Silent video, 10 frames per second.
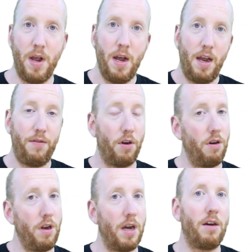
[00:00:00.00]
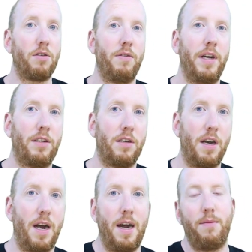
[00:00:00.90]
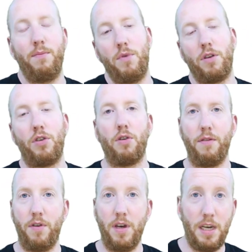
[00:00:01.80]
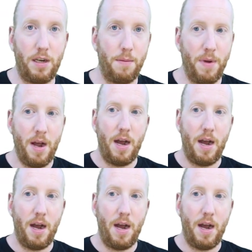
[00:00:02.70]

If you're only an outdoor racer, I'm not sure if you need them.